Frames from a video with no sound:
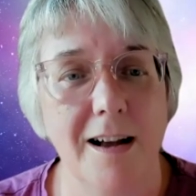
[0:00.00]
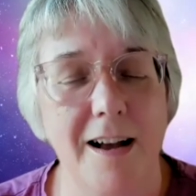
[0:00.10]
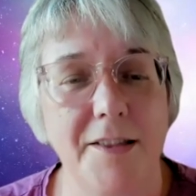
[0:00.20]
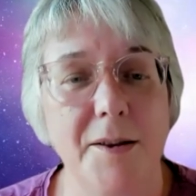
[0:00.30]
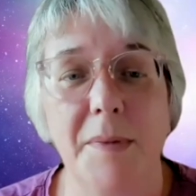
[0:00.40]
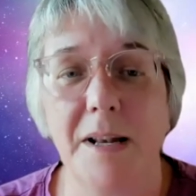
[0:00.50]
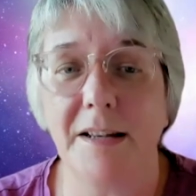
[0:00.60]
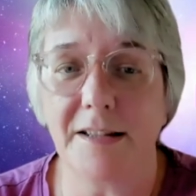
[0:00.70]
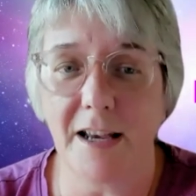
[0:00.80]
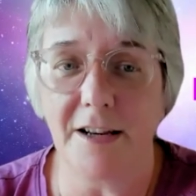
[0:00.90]
and the
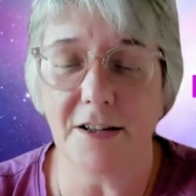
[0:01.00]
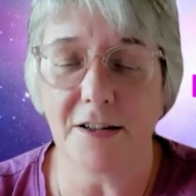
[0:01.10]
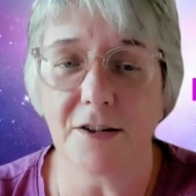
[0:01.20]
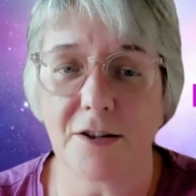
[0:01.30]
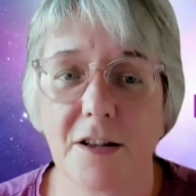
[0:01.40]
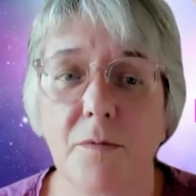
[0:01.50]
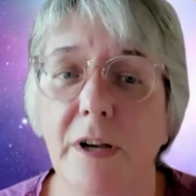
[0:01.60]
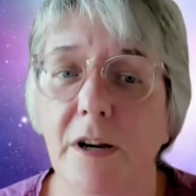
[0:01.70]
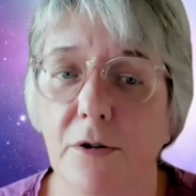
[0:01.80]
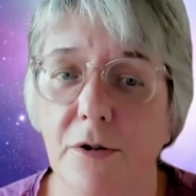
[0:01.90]
meditations that
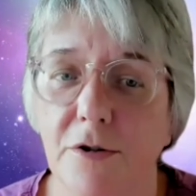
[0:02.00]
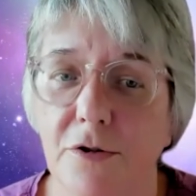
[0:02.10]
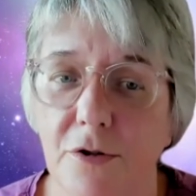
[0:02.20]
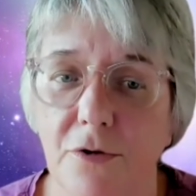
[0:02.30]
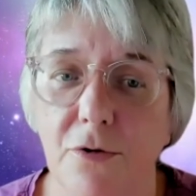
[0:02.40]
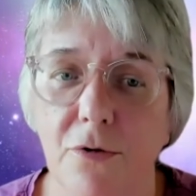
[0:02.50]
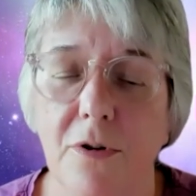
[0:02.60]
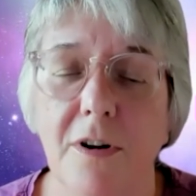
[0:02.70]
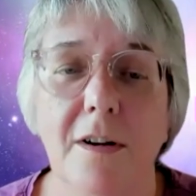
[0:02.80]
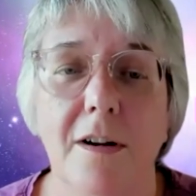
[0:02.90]
we are going to do
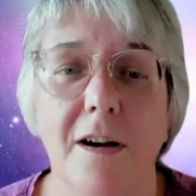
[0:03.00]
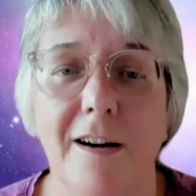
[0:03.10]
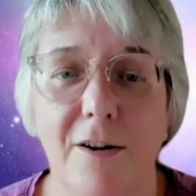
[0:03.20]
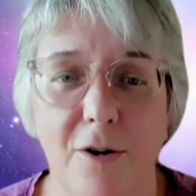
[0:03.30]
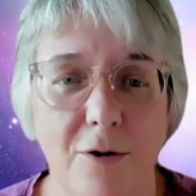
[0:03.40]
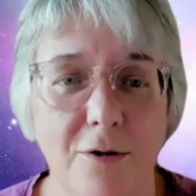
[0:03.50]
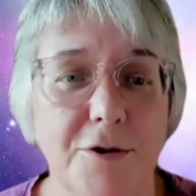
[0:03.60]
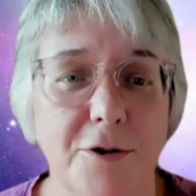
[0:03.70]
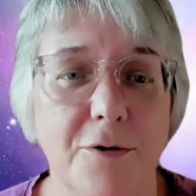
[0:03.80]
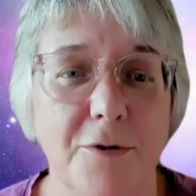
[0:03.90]
are
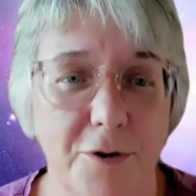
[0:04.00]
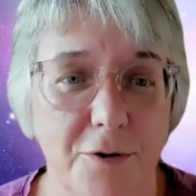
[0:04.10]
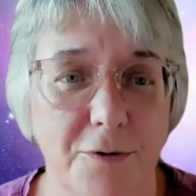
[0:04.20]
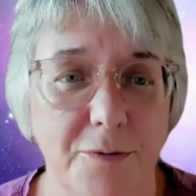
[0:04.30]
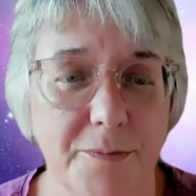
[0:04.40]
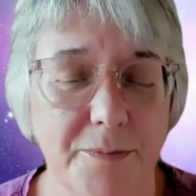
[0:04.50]
also new.